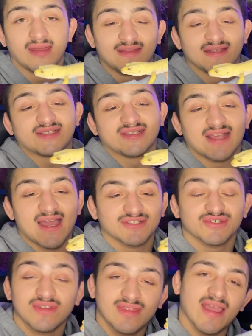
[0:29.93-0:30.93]
and this is
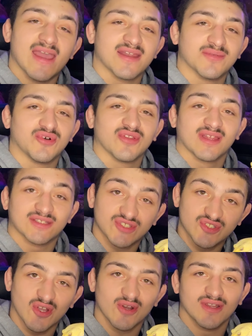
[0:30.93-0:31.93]
actually the animal that
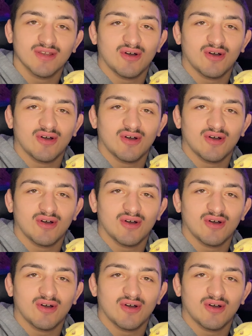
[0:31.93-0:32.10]
started